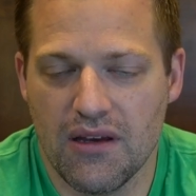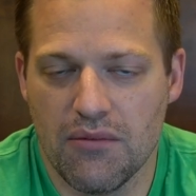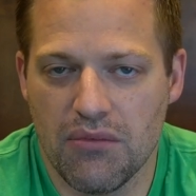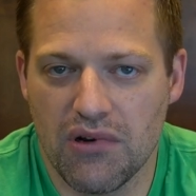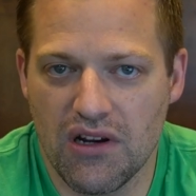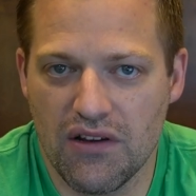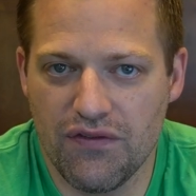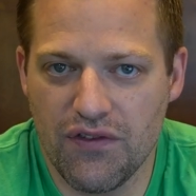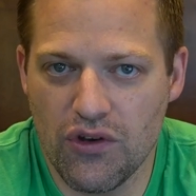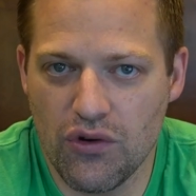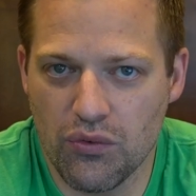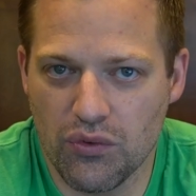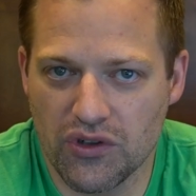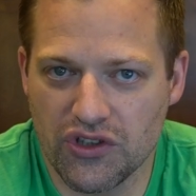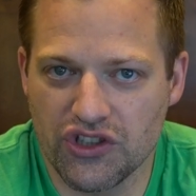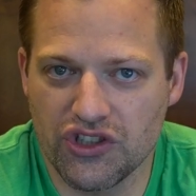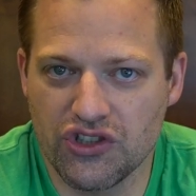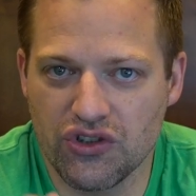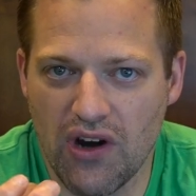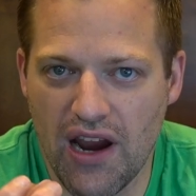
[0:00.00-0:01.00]
But if you
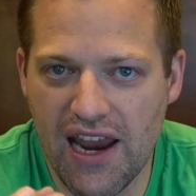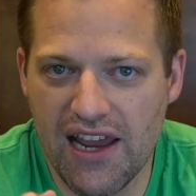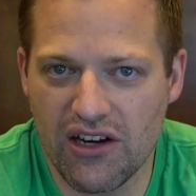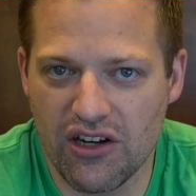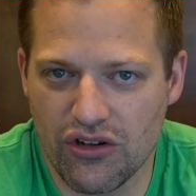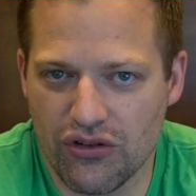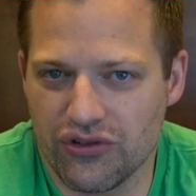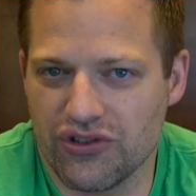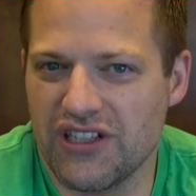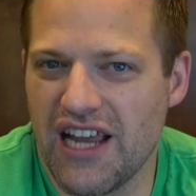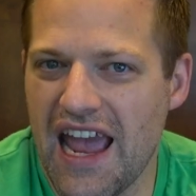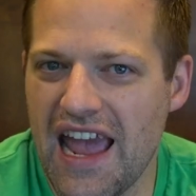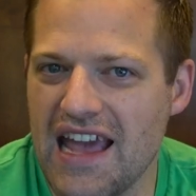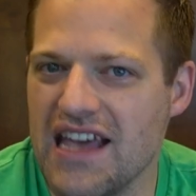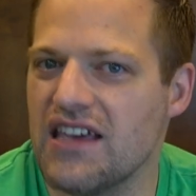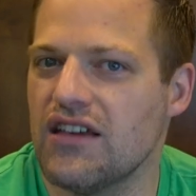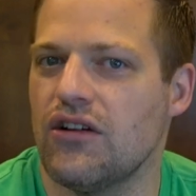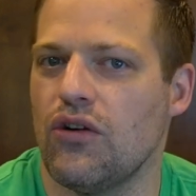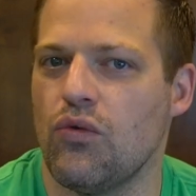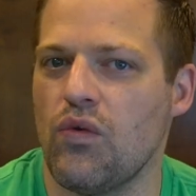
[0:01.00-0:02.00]
restrain it or
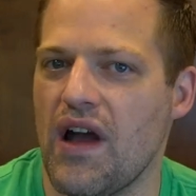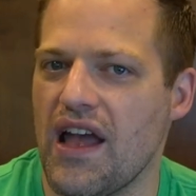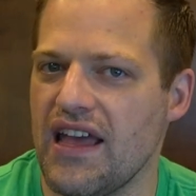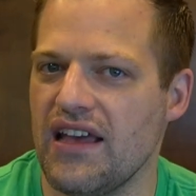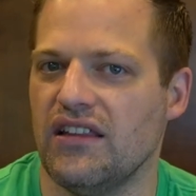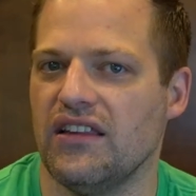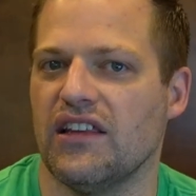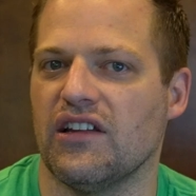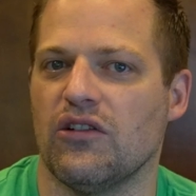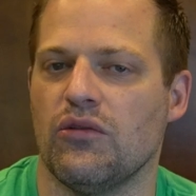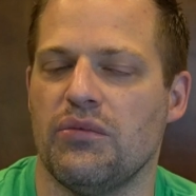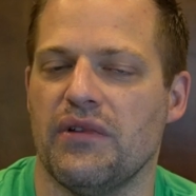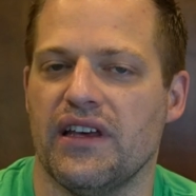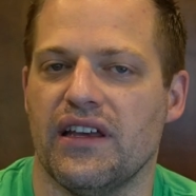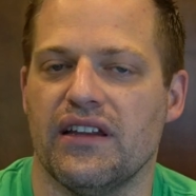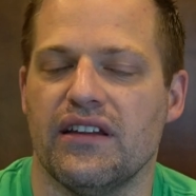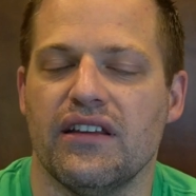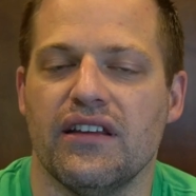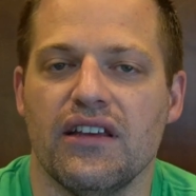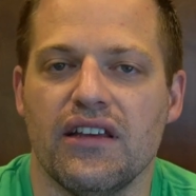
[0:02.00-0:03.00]
take it away a little
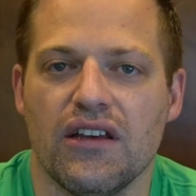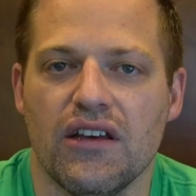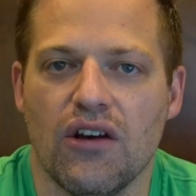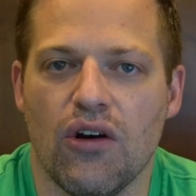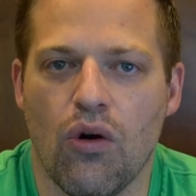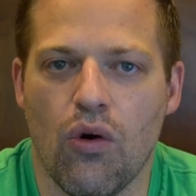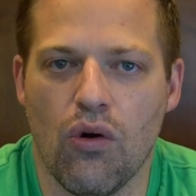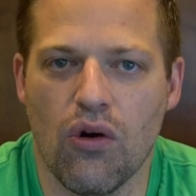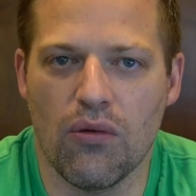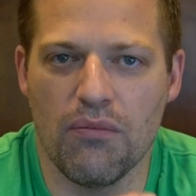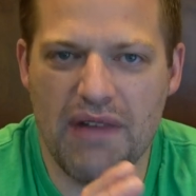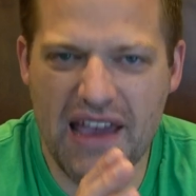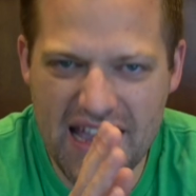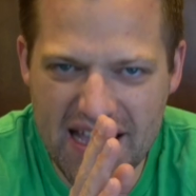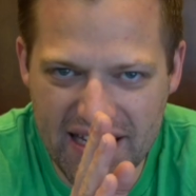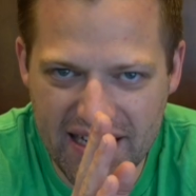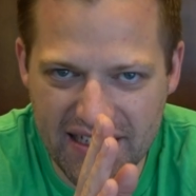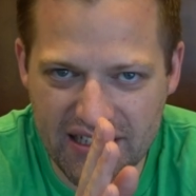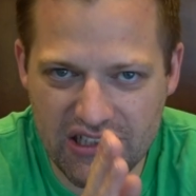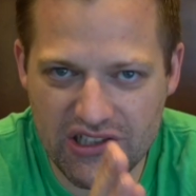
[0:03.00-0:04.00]
bit or make
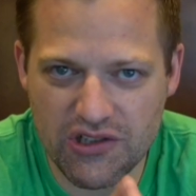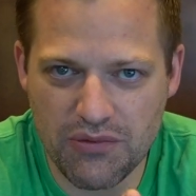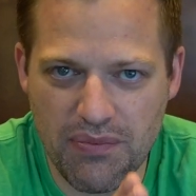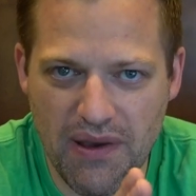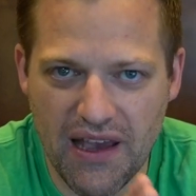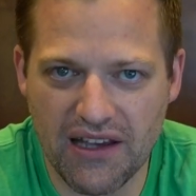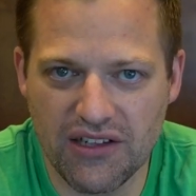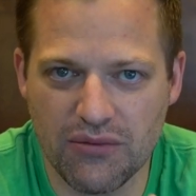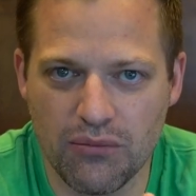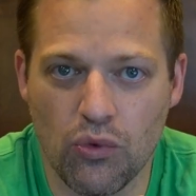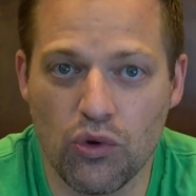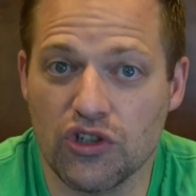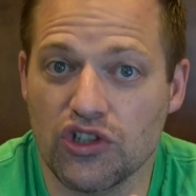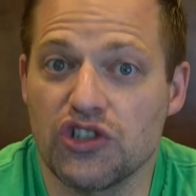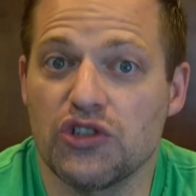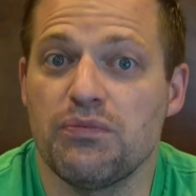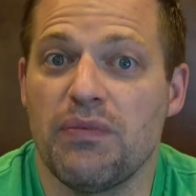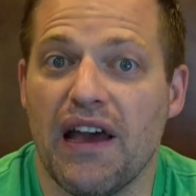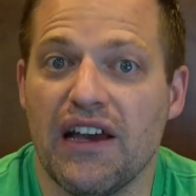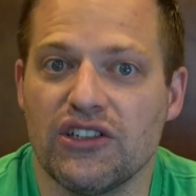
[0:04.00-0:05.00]
it a spe more
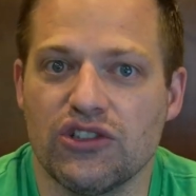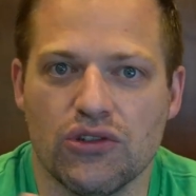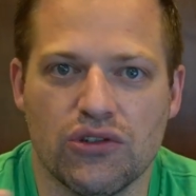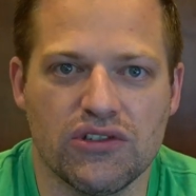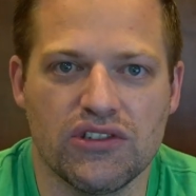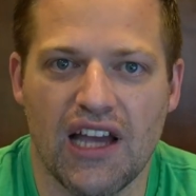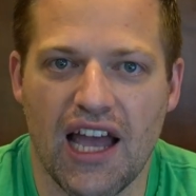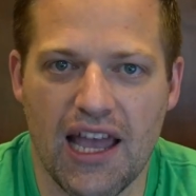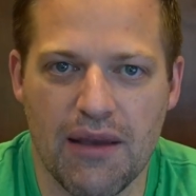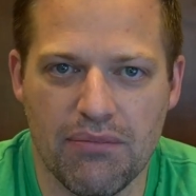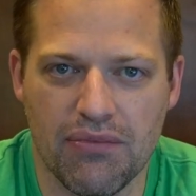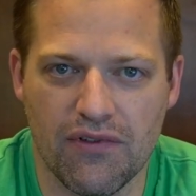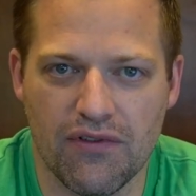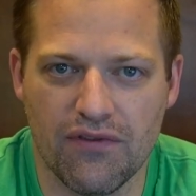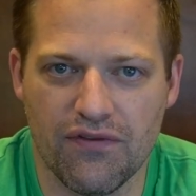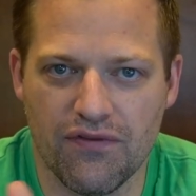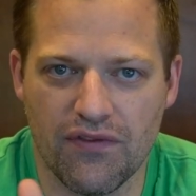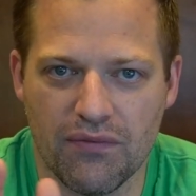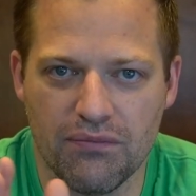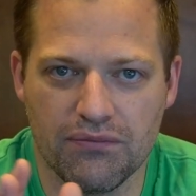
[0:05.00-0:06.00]
special type
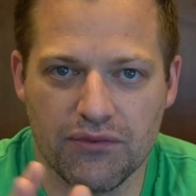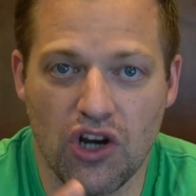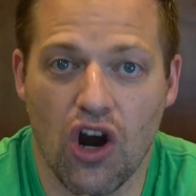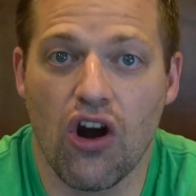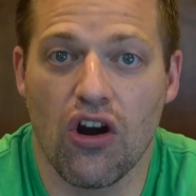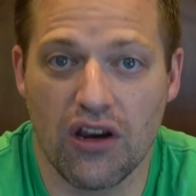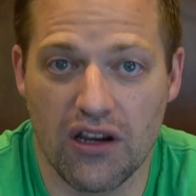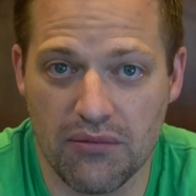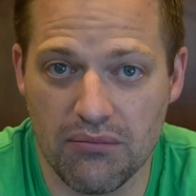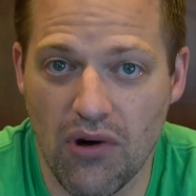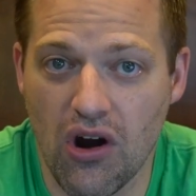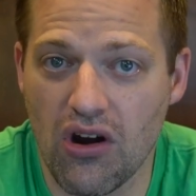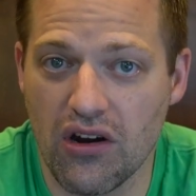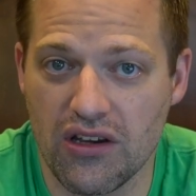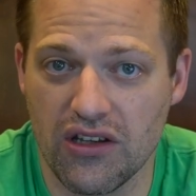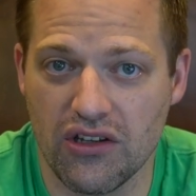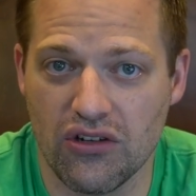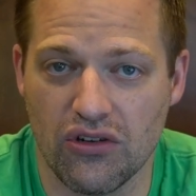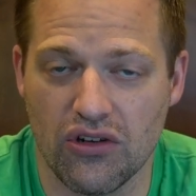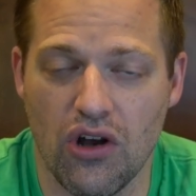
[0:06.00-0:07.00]
of target
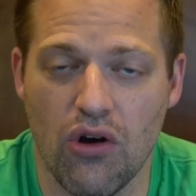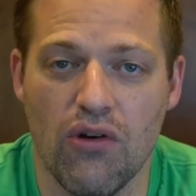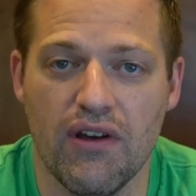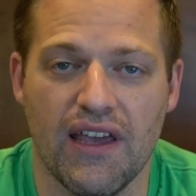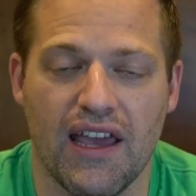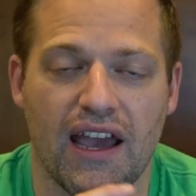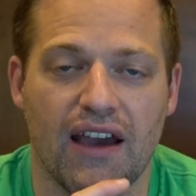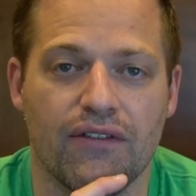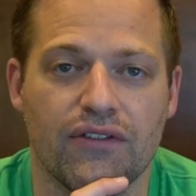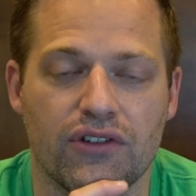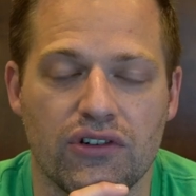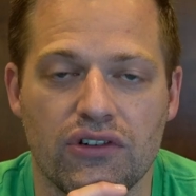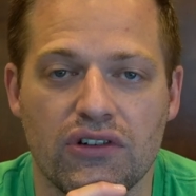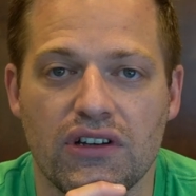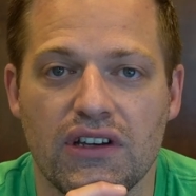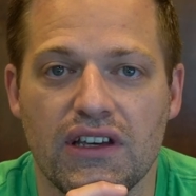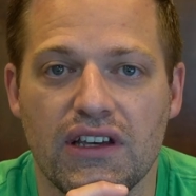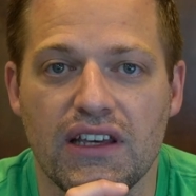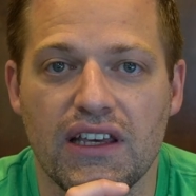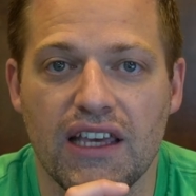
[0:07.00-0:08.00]
market you're going after,
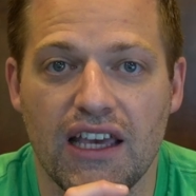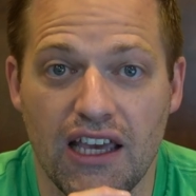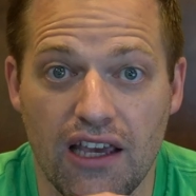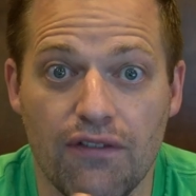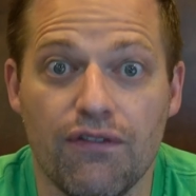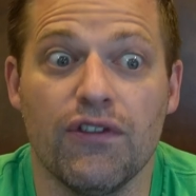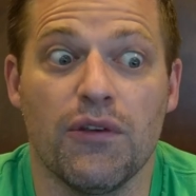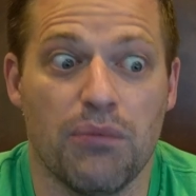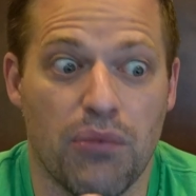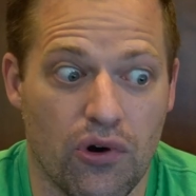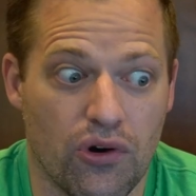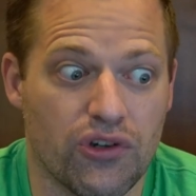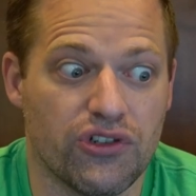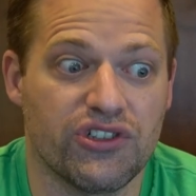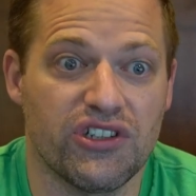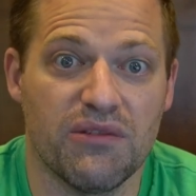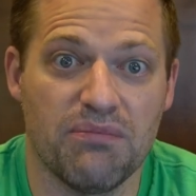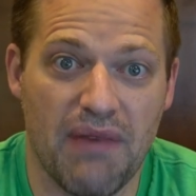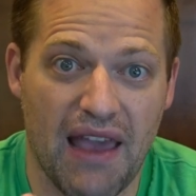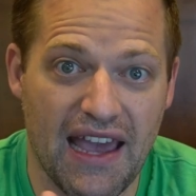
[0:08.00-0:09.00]
if the
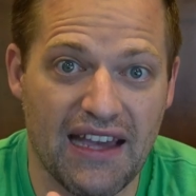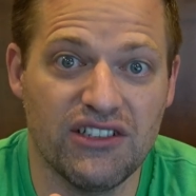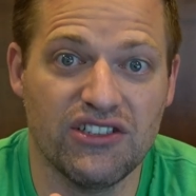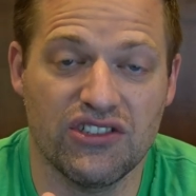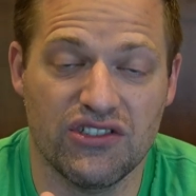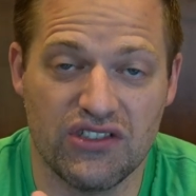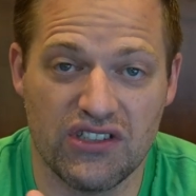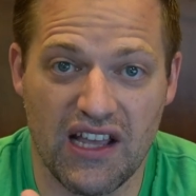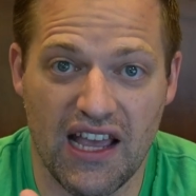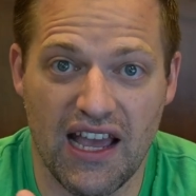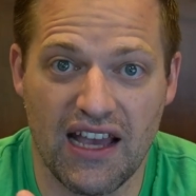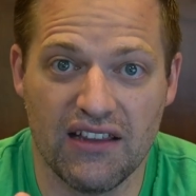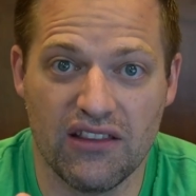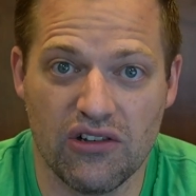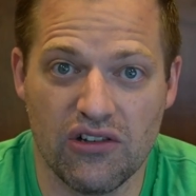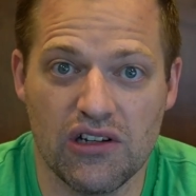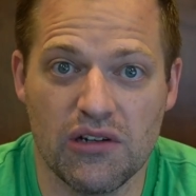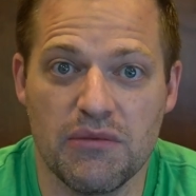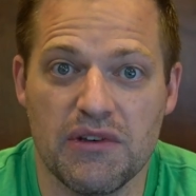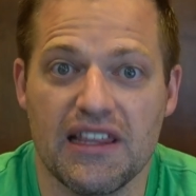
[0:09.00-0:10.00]
person matches that, they're
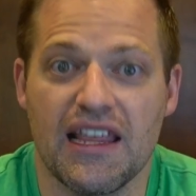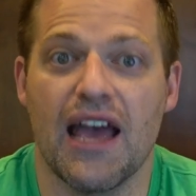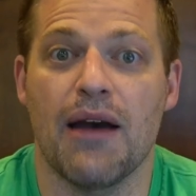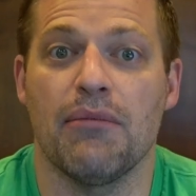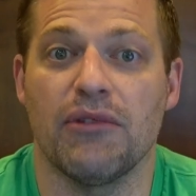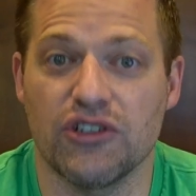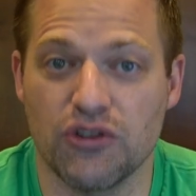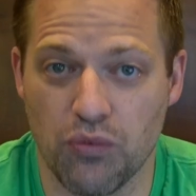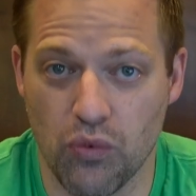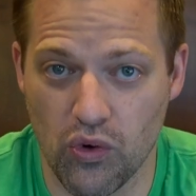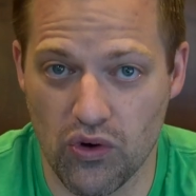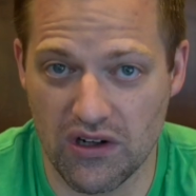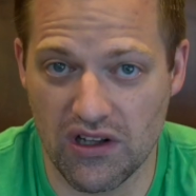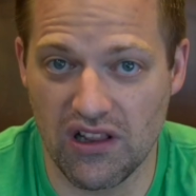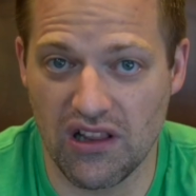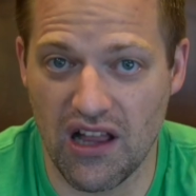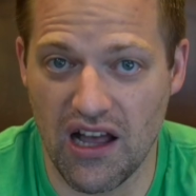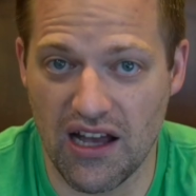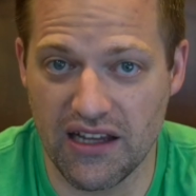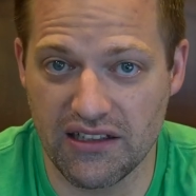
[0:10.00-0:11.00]
going to be that much more
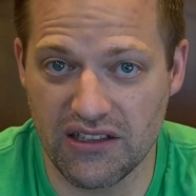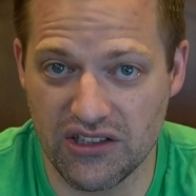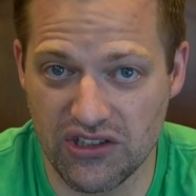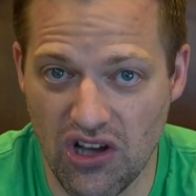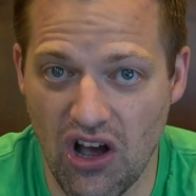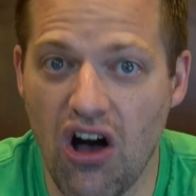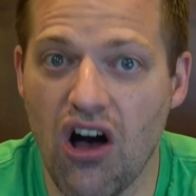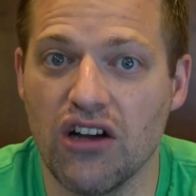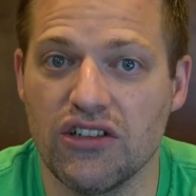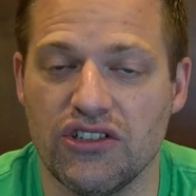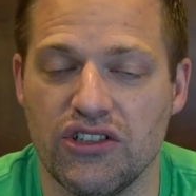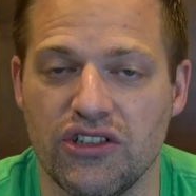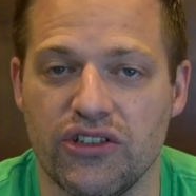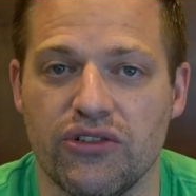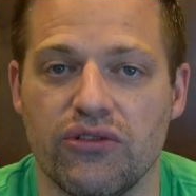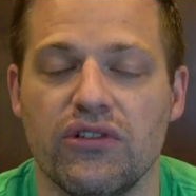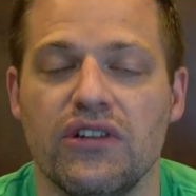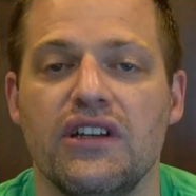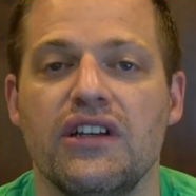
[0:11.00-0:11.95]
inclined to talk to you.